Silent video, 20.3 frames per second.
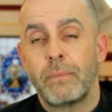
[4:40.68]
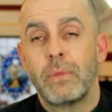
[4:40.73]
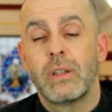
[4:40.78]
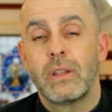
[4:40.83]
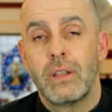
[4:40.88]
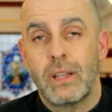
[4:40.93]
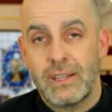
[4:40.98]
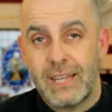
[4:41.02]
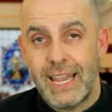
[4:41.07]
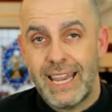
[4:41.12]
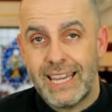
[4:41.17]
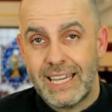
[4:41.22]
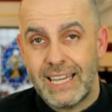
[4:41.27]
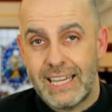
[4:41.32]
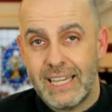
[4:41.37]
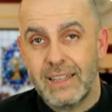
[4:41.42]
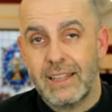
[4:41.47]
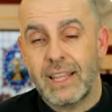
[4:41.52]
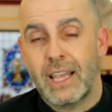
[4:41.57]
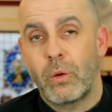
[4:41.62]
to take
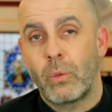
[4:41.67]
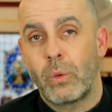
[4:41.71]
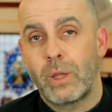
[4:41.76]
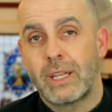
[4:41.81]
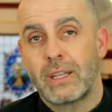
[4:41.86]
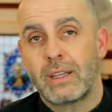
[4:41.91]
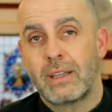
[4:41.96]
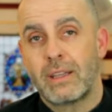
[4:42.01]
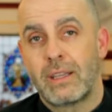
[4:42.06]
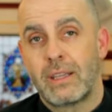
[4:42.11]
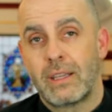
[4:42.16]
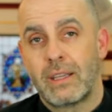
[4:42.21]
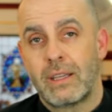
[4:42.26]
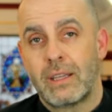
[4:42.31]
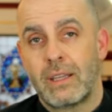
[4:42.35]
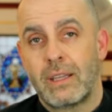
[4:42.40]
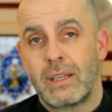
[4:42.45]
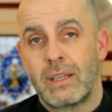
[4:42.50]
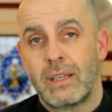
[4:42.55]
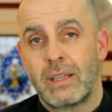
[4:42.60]
in that wind,
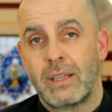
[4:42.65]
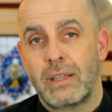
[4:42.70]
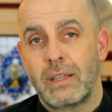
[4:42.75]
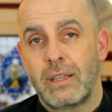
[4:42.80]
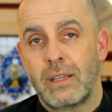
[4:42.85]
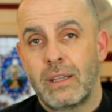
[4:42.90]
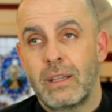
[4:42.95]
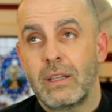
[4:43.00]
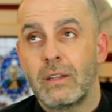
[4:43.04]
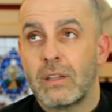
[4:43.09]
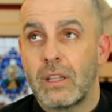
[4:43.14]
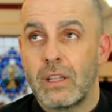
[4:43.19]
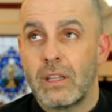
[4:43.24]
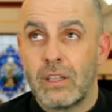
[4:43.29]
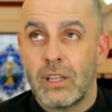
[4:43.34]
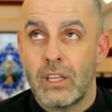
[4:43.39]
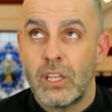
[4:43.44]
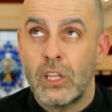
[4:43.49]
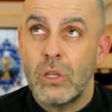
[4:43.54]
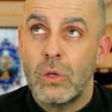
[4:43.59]

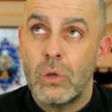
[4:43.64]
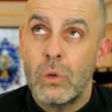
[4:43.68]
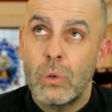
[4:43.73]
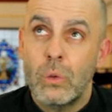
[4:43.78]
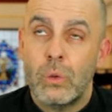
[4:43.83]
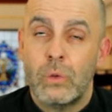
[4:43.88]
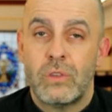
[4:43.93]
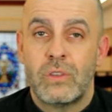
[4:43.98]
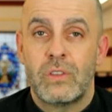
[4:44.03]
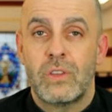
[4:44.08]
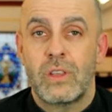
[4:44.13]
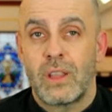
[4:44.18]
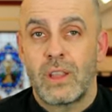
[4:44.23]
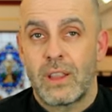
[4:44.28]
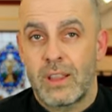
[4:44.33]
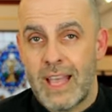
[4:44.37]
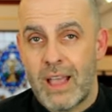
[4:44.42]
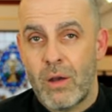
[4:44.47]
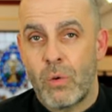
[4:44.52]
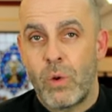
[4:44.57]
to use
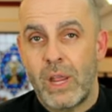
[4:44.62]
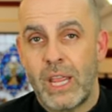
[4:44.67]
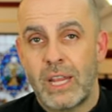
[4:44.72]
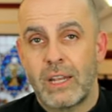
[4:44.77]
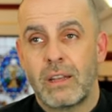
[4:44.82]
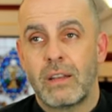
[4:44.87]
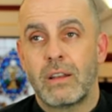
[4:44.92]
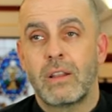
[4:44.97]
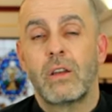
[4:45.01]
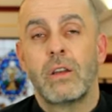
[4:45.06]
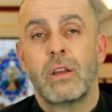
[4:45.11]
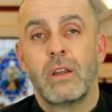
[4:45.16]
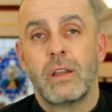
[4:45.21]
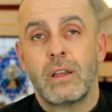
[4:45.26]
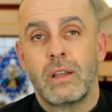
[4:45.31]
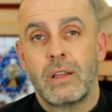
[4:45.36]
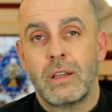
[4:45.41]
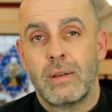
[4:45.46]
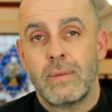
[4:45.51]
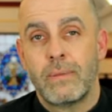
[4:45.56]
that wind
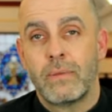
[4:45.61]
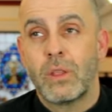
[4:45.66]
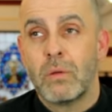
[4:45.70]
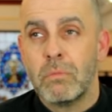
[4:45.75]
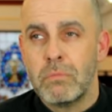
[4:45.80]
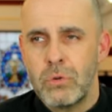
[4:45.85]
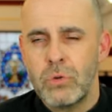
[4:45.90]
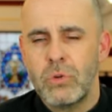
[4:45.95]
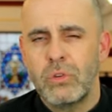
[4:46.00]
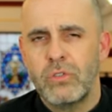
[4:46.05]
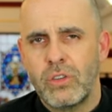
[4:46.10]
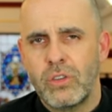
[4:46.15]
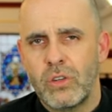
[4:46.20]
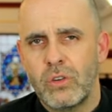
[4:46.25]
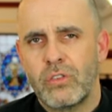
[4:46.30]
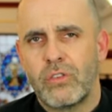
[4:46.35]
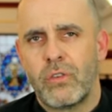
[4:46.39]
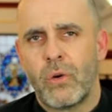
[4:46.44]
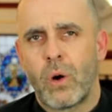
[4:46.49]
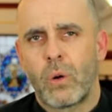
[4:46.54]
to move you
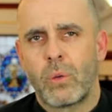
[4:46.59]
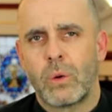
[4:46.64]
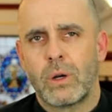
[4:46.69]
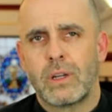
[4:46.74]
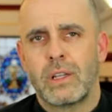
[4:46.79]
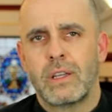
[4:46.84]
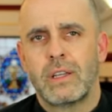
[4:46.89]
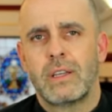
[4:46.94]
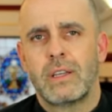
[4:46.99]
forward.